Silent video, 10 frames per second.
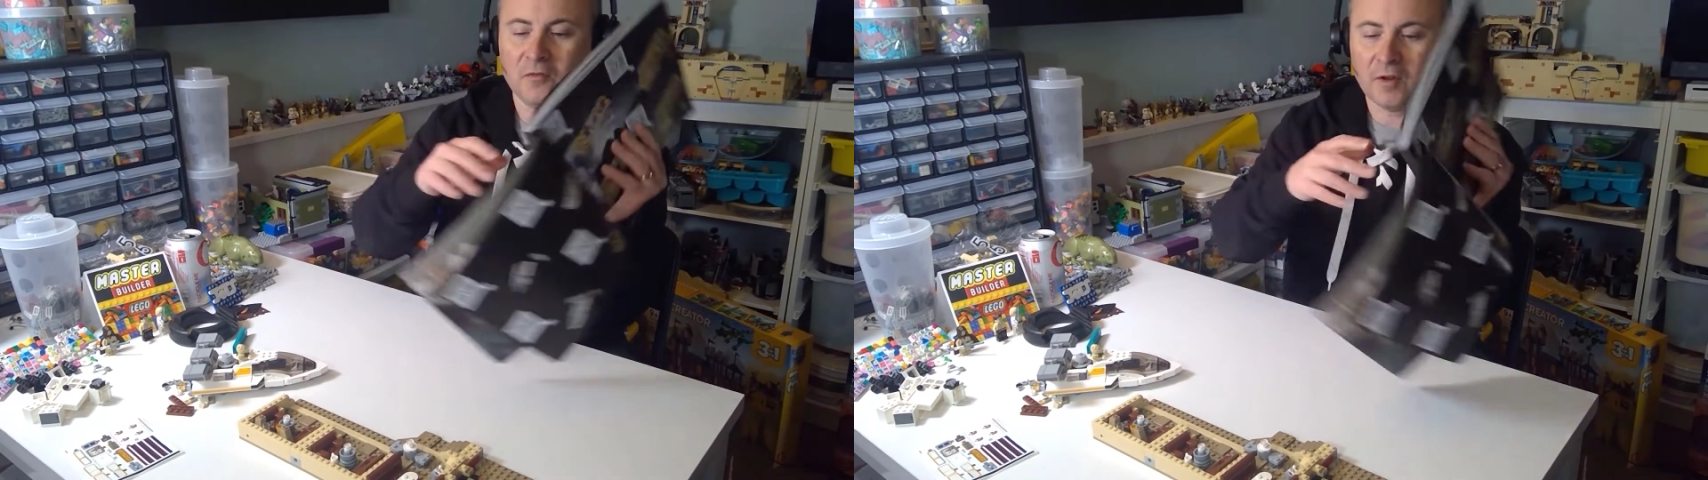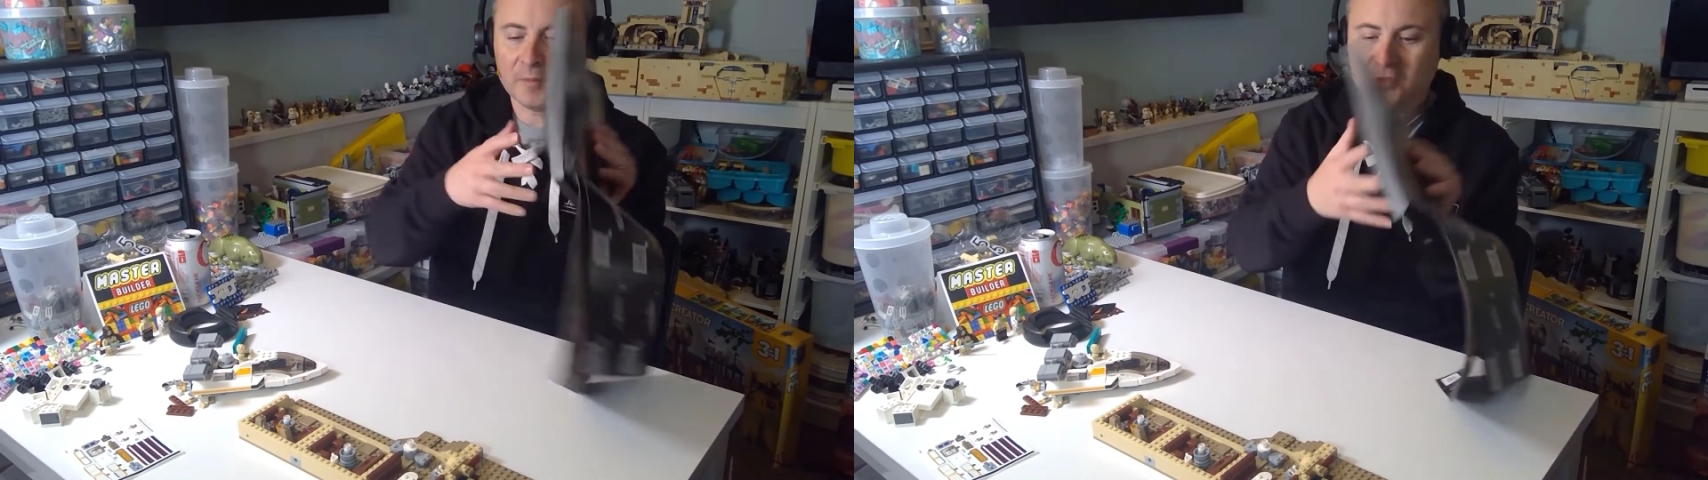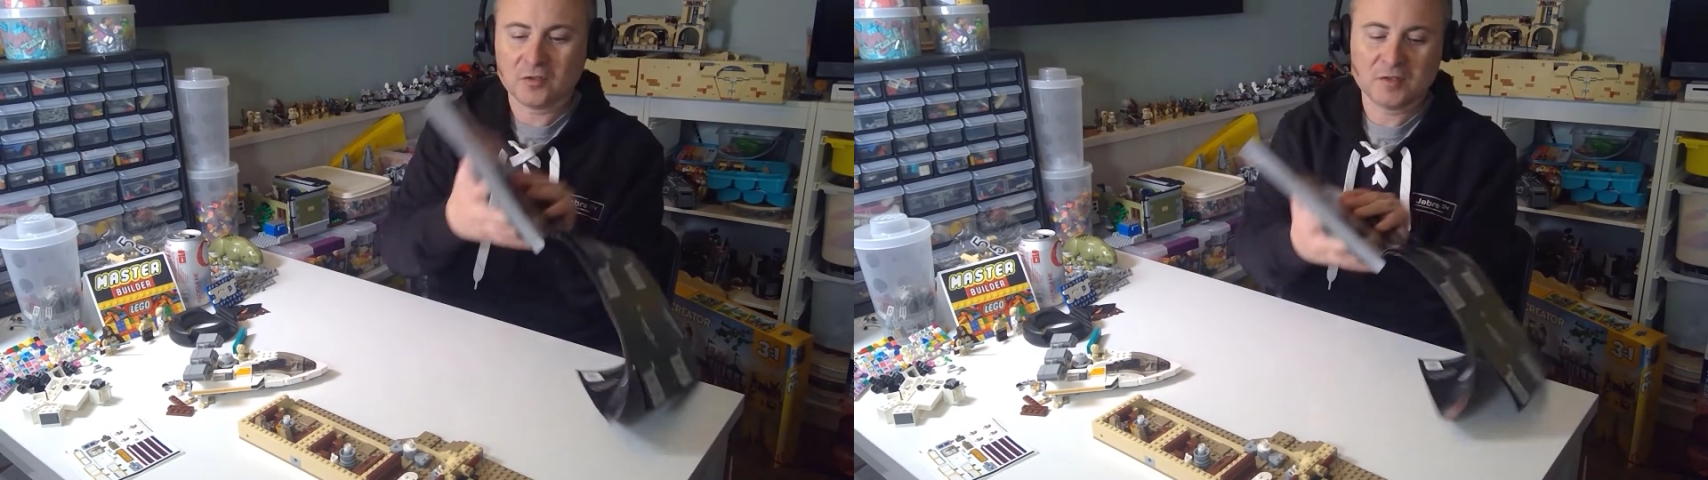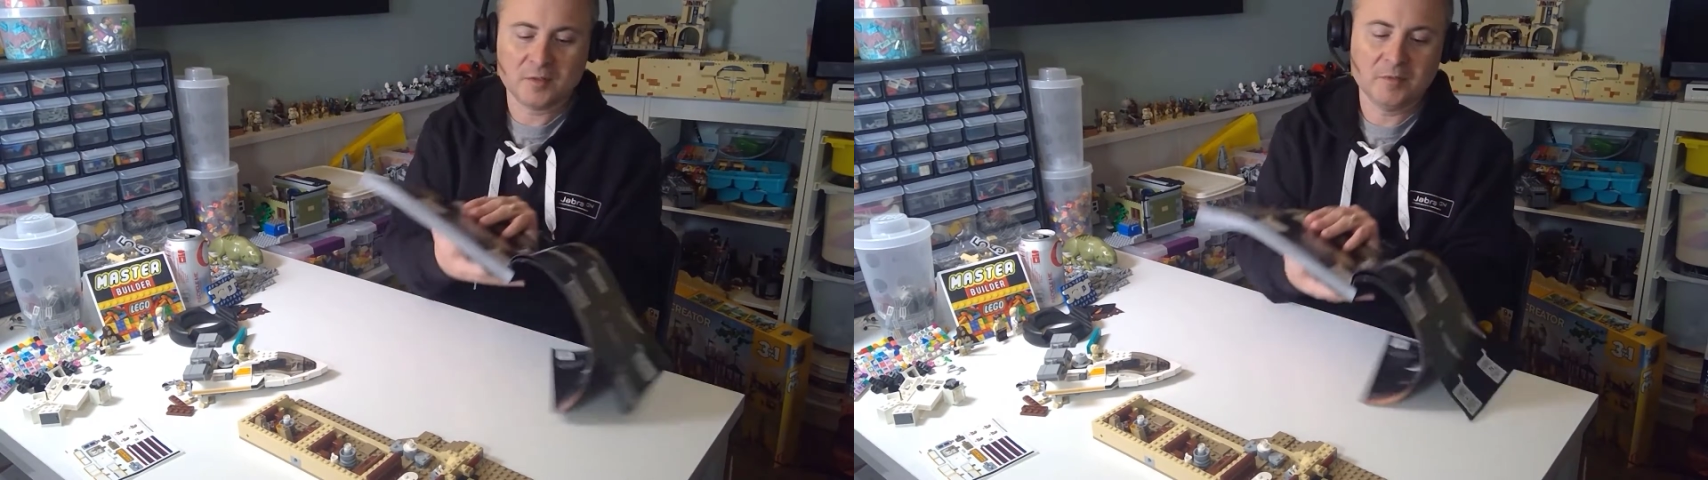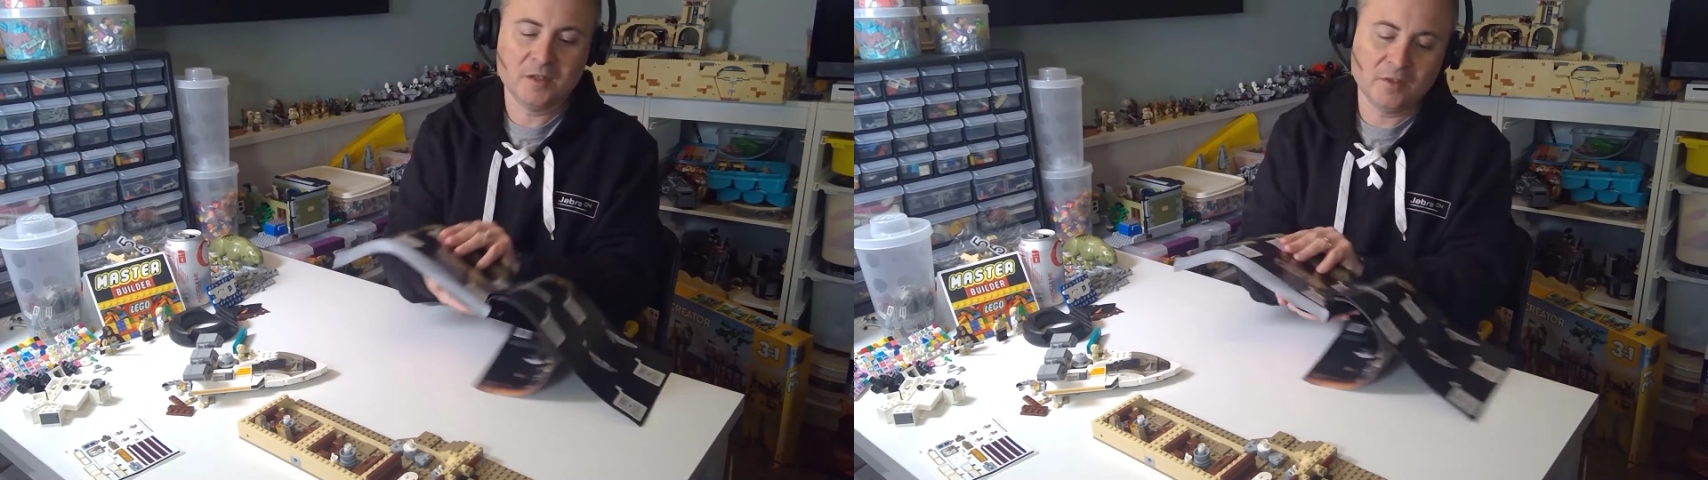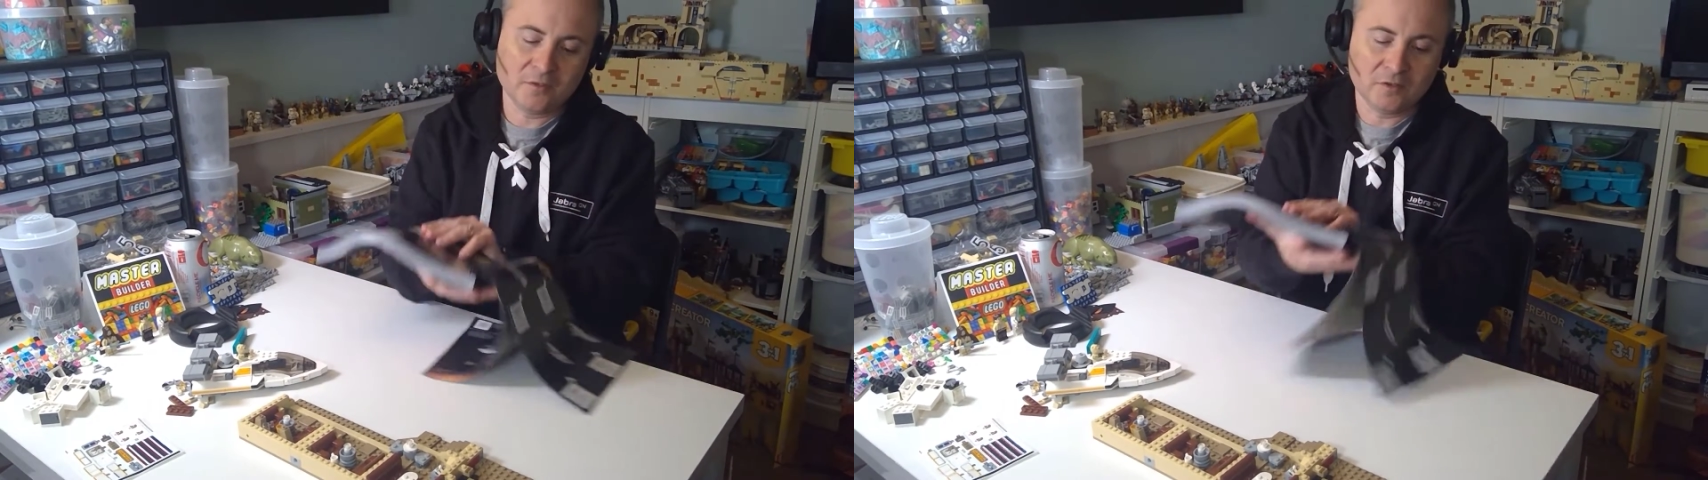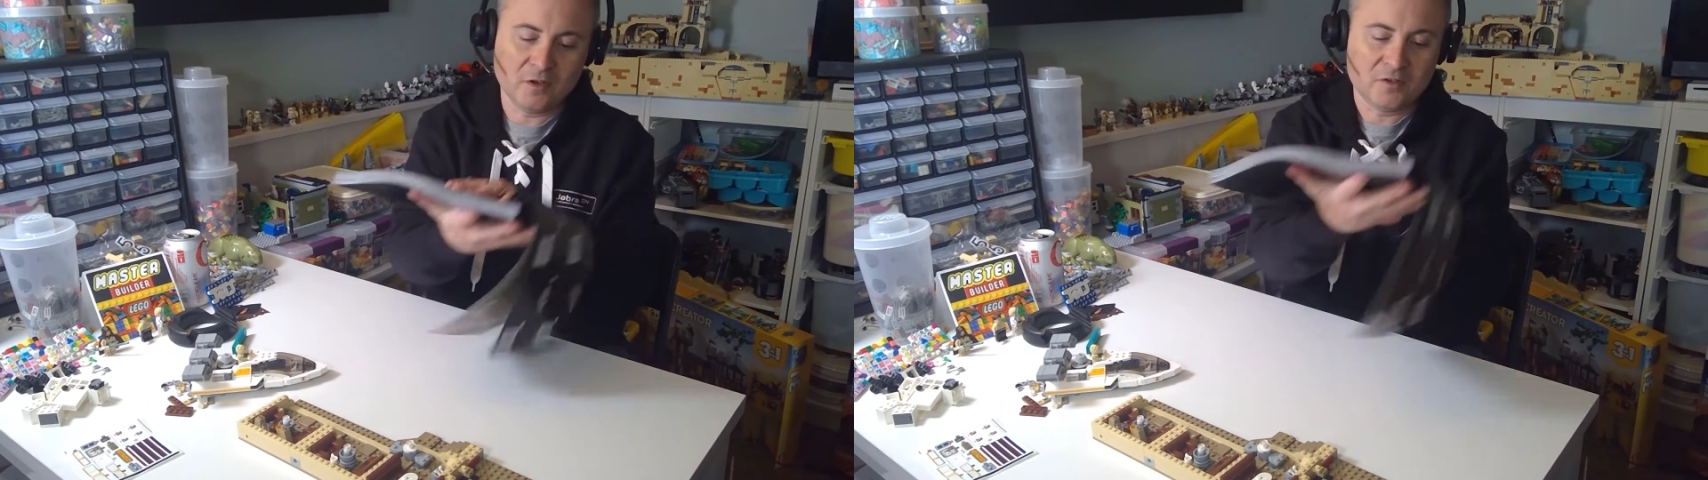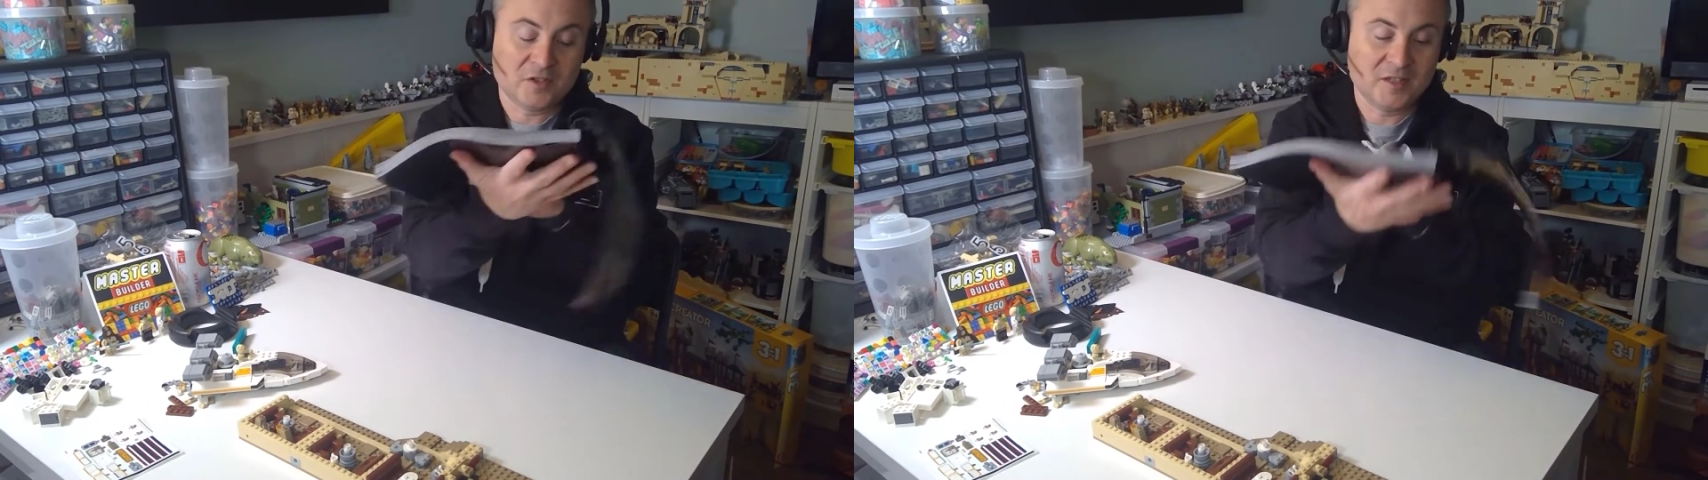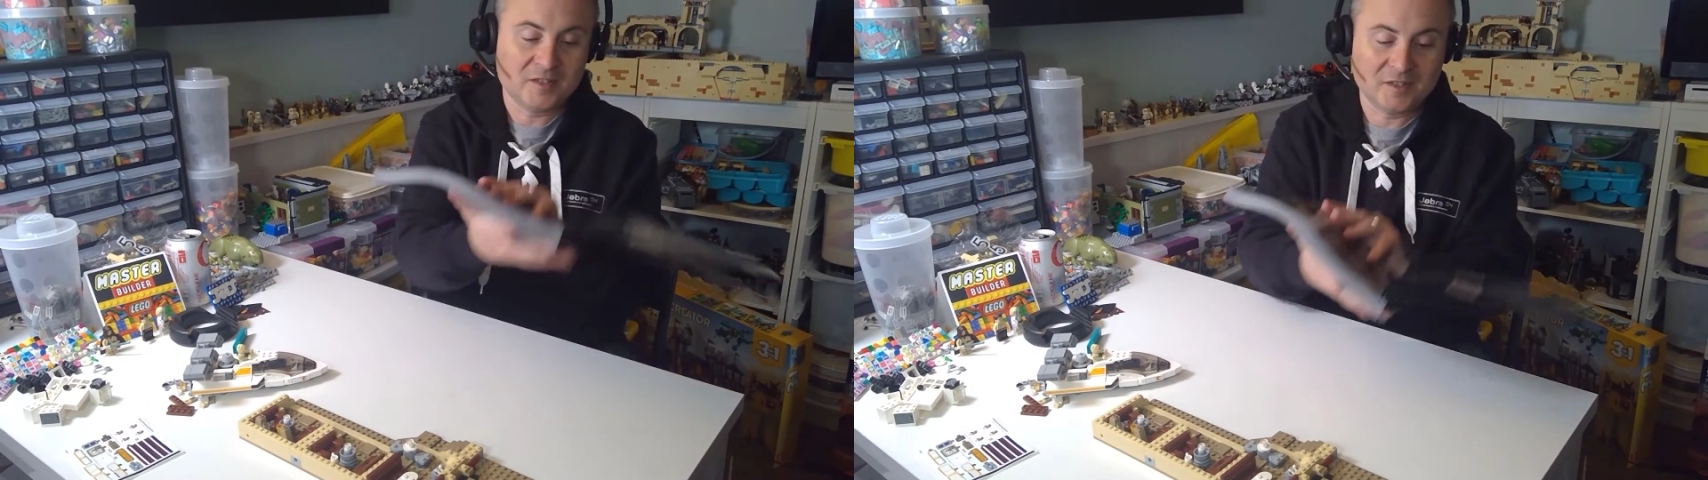I'm sure some of the other large sets.